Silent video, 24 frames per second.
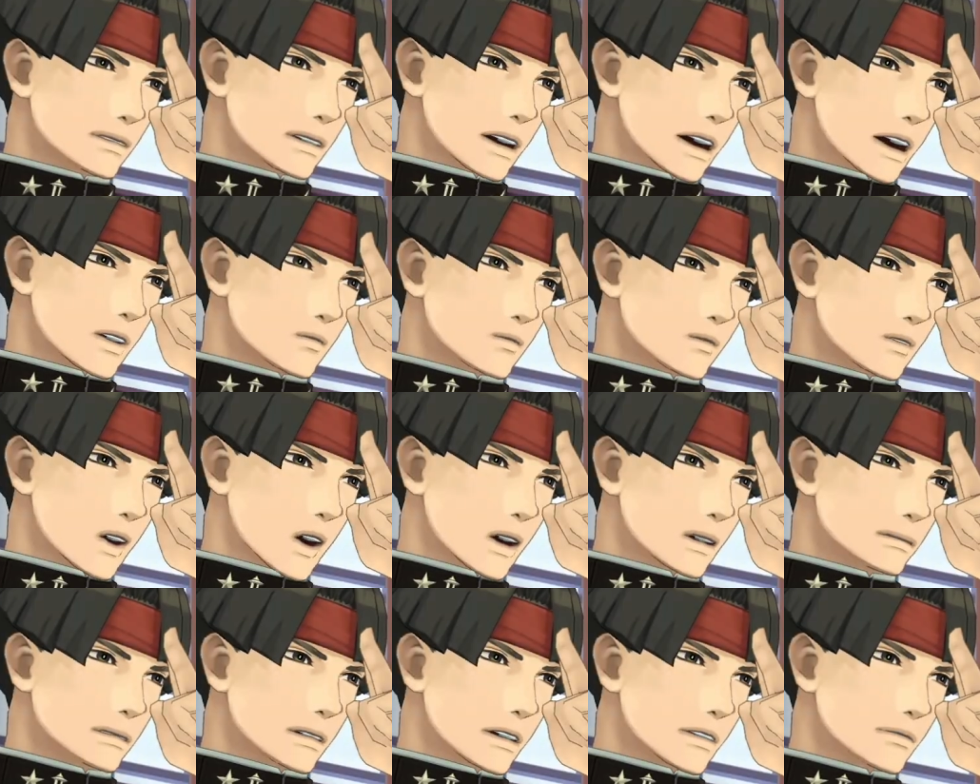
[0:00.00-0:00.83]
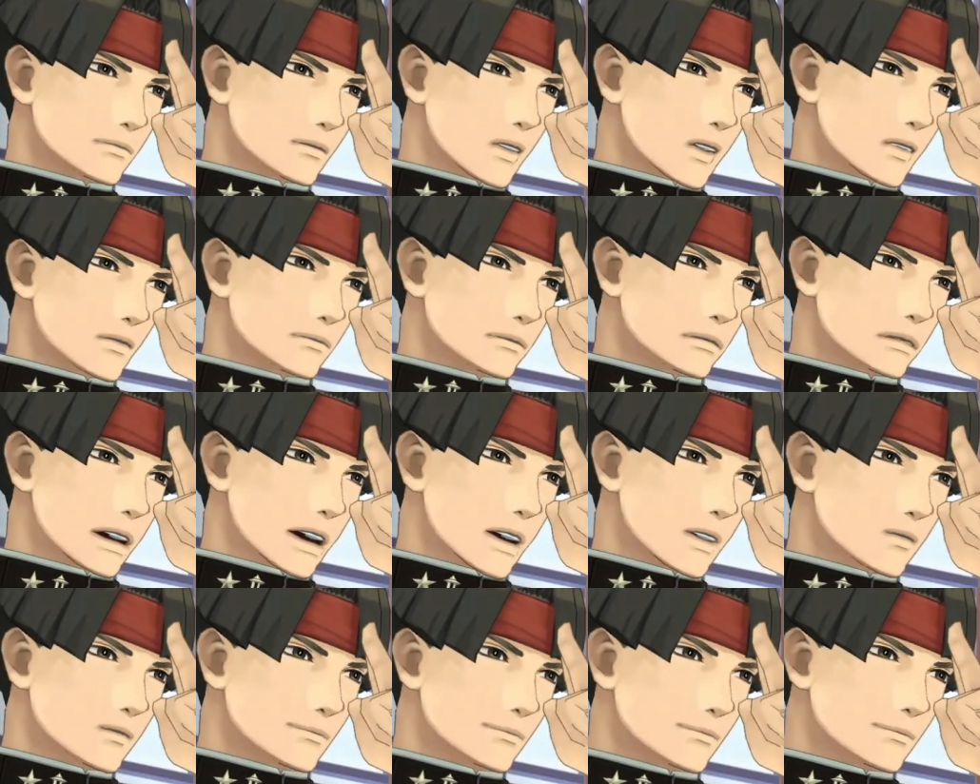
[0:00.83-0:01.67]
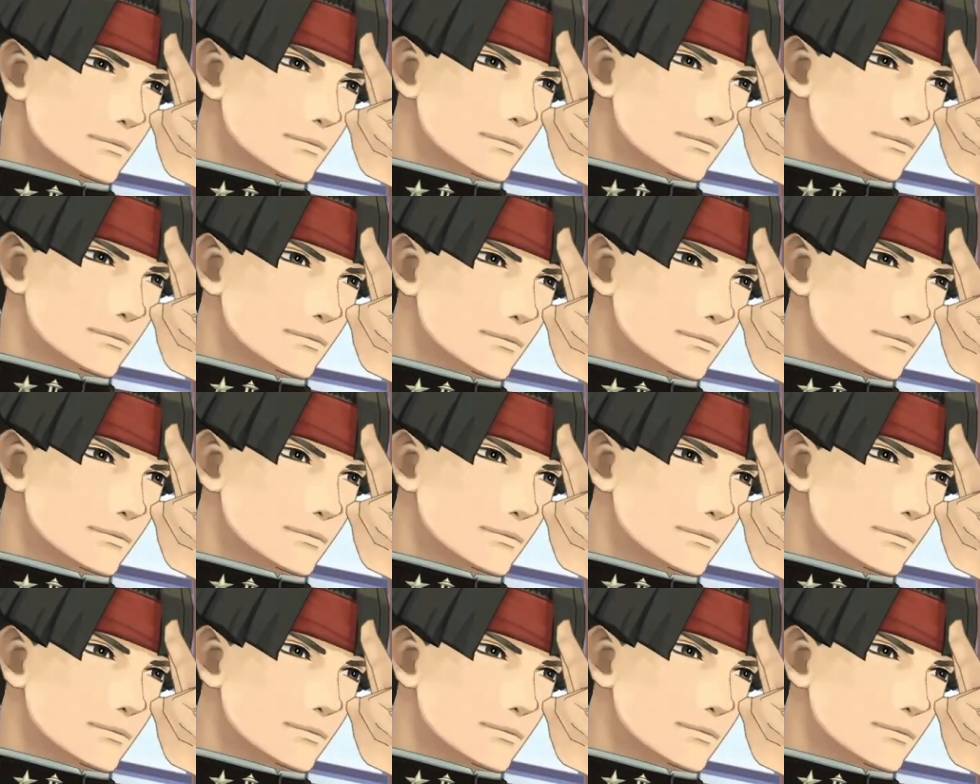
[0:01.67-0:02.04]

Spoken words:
obviously you will be charged with